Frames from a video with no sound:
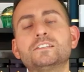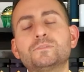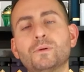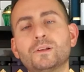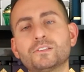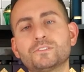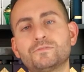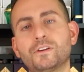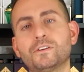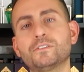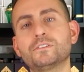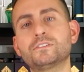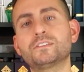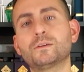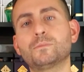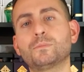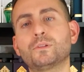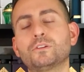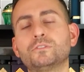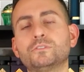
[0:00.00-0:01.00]
It smells very
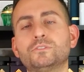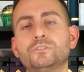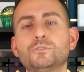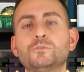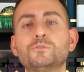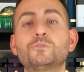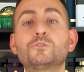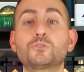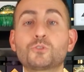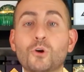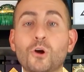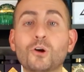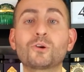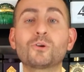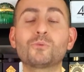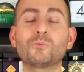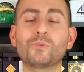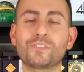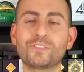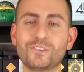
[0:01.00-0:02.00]
similar to
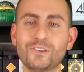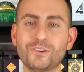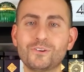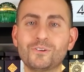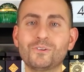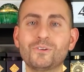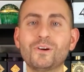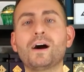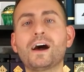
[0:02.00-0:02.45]
Stronger With You